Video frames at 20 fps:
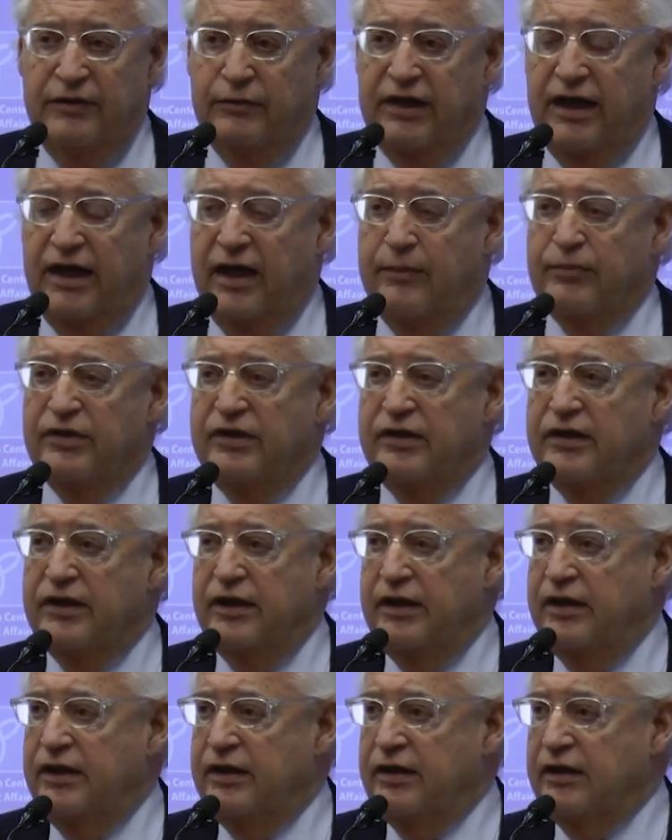We see what
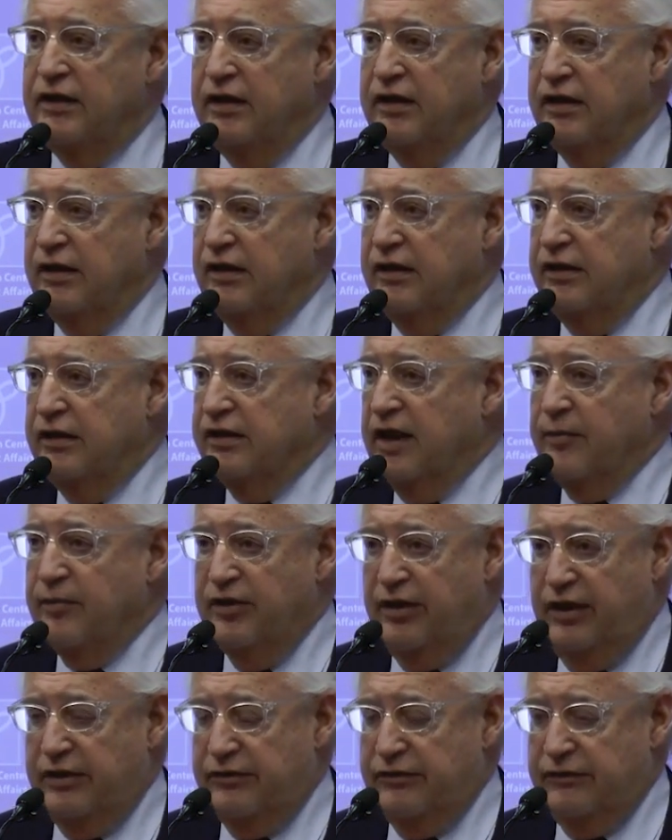happened in
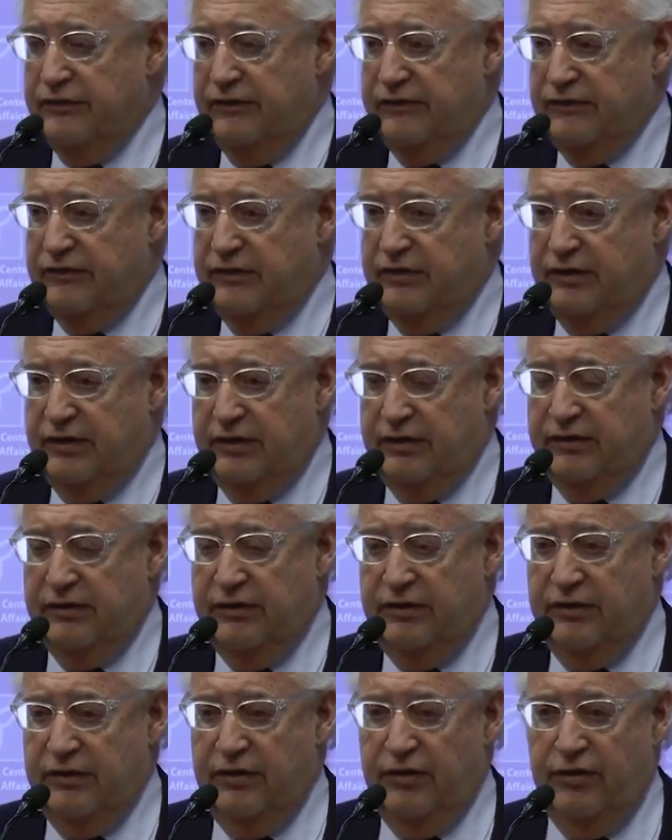Lebanon just
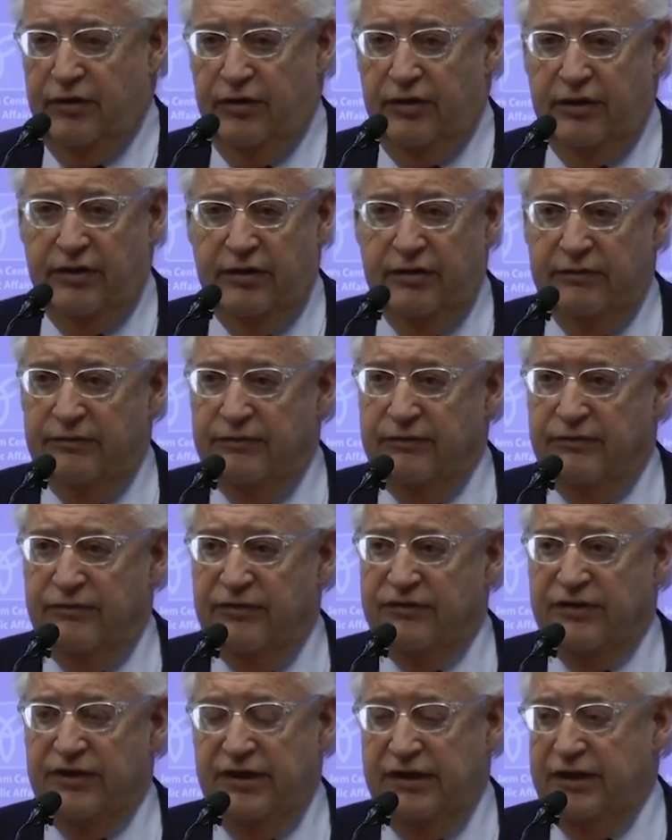
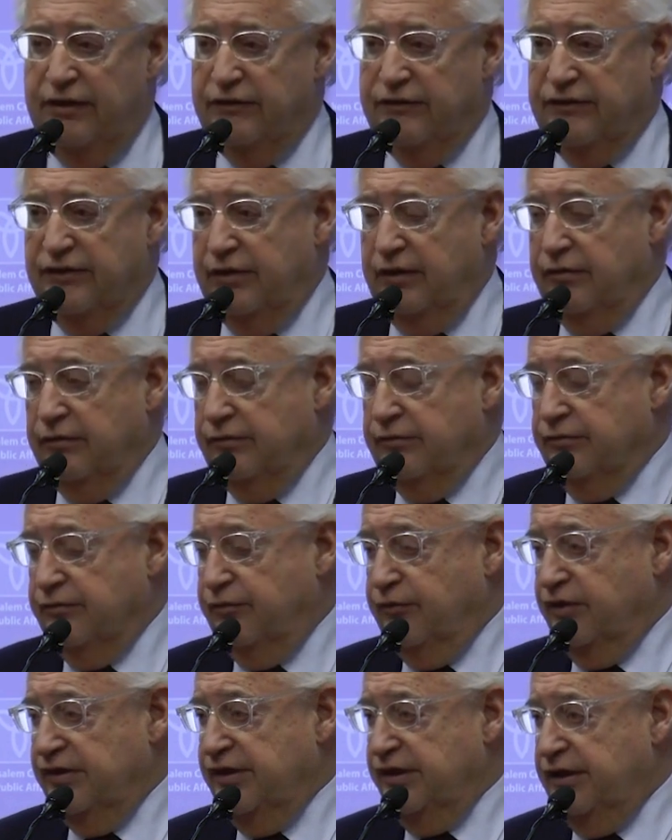15 years
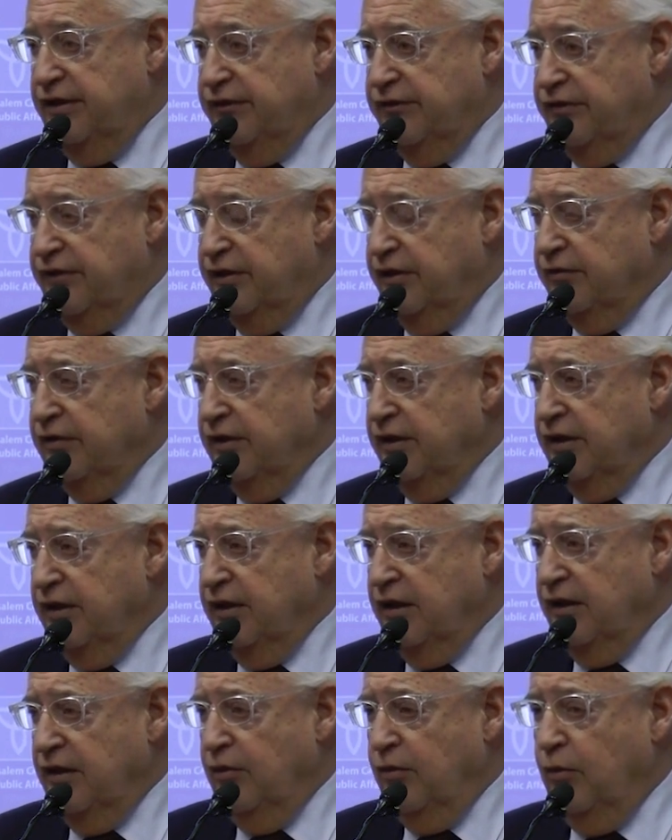ago or 14 years ago,
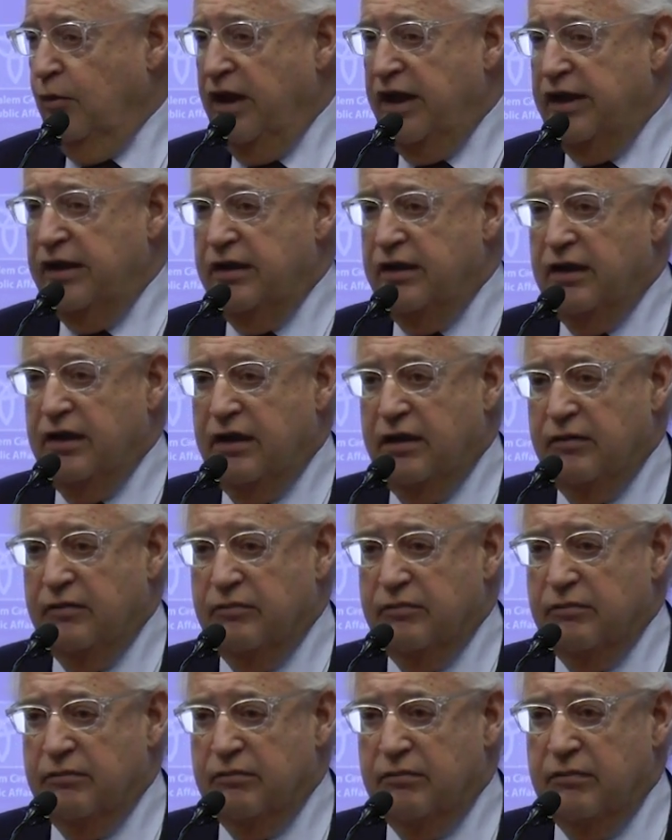when
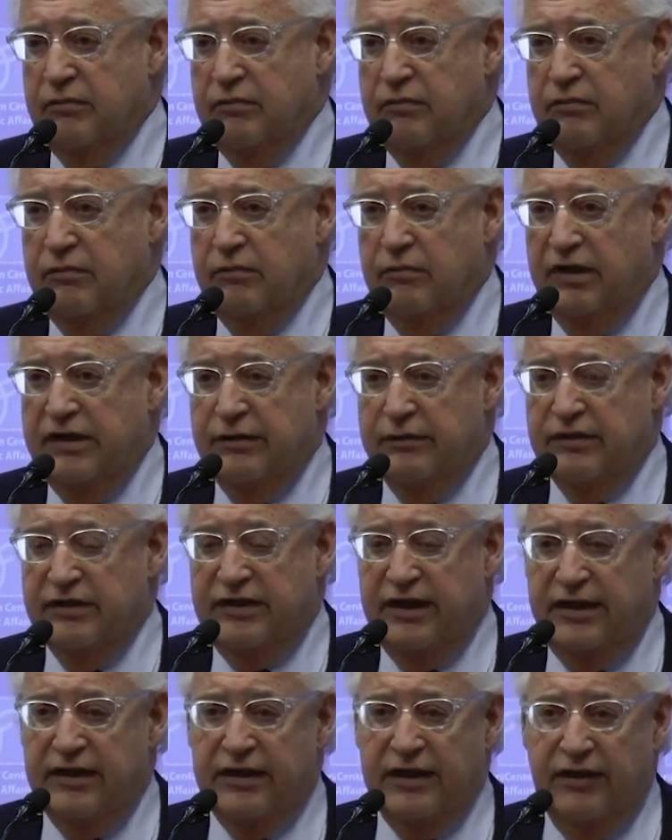
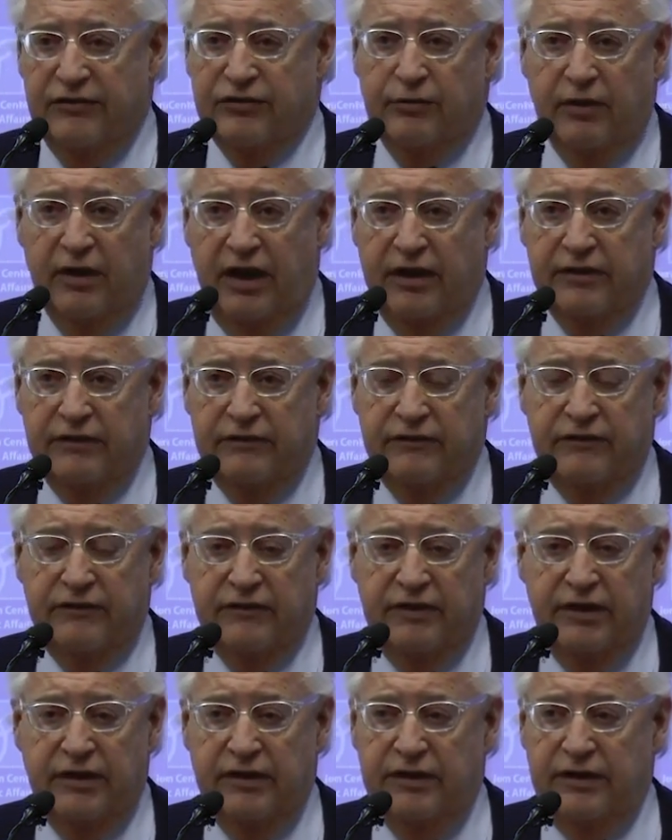there were 10,000
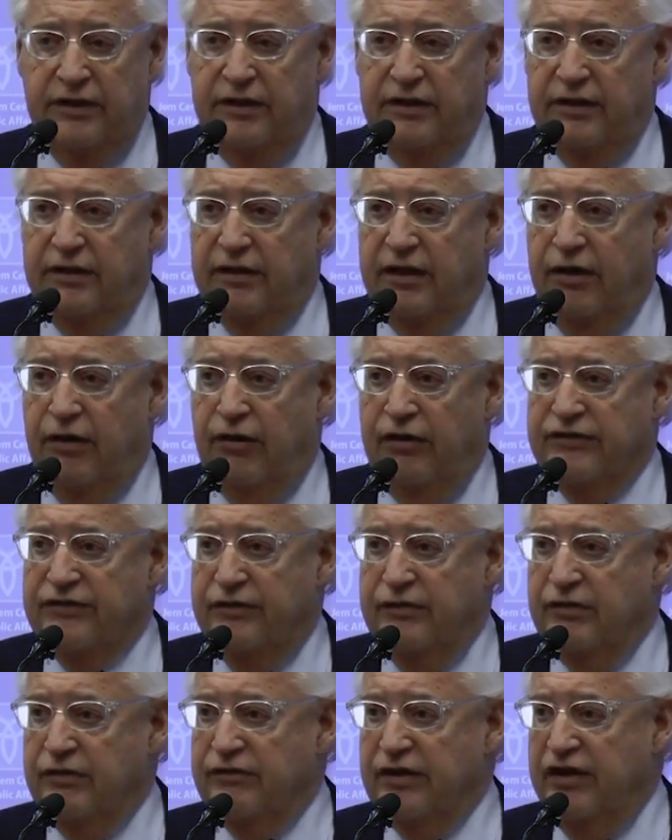rockets in the
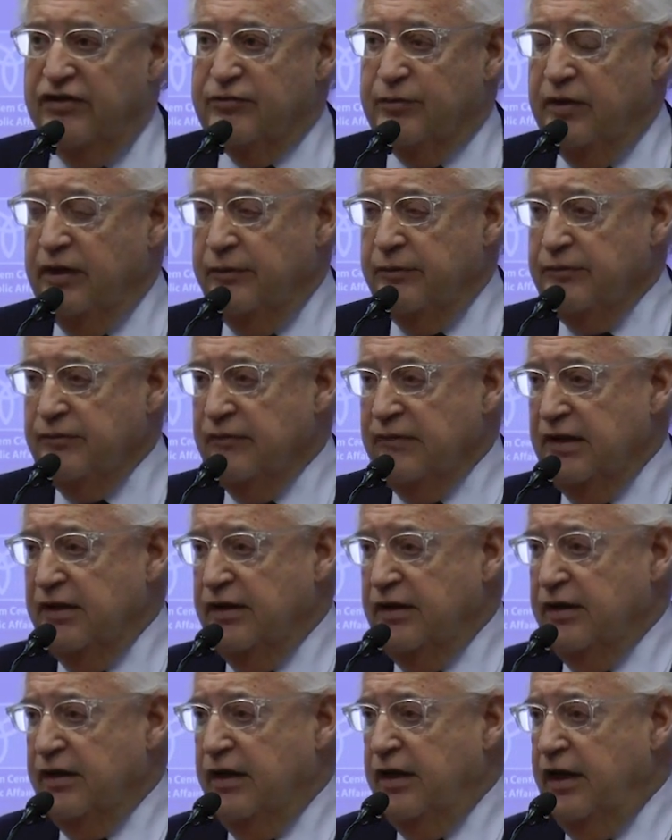arsenal of Hezbollah,
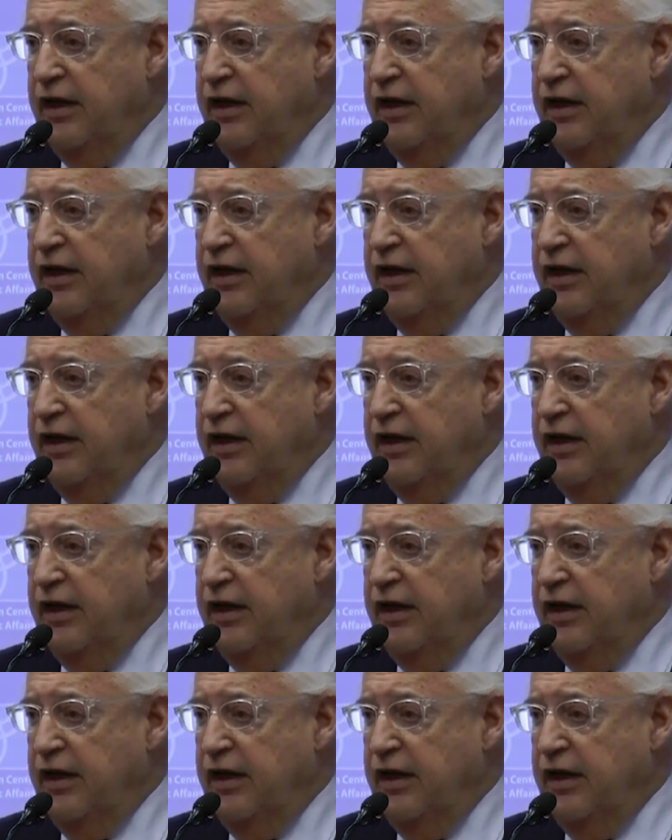